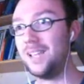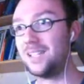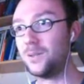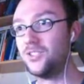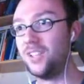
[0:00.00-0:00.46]
yeah,
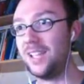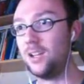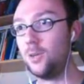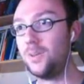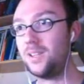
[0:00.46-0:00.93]
as I was
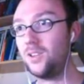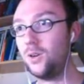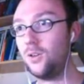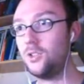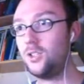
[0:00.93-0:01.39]
saying, opening
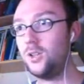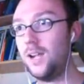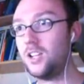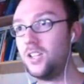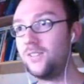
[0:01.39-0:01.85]
doors, you do
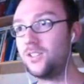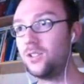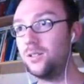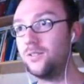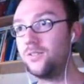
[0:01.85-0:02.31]
actually have to
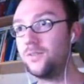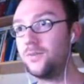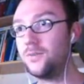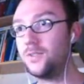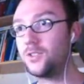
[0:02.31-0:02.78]
sort of
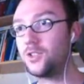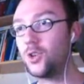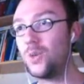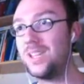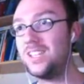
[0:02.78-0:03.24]

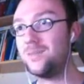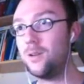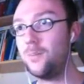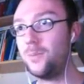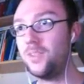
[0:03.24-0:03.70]
squeeze them
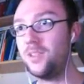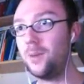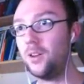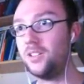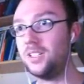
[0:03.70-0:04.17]
open with your
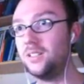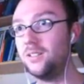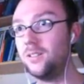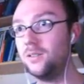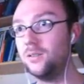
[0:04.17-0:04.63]
body.
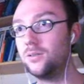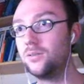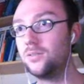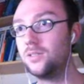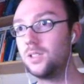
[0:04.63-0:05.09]
Oh.
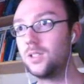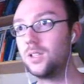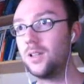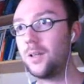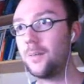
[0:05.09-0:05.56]

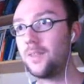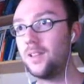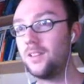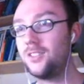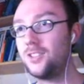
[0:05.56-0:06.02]

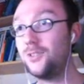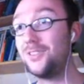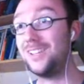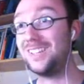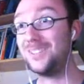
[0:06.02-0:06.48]
So
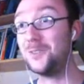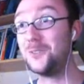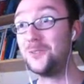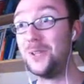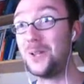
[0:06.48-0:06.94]
it
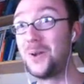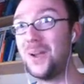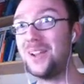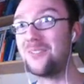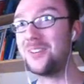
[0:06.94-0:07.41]
does feel
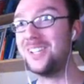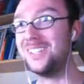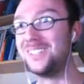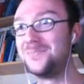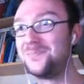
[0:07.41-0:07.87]
quite
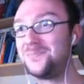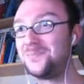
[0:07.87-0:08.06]
real.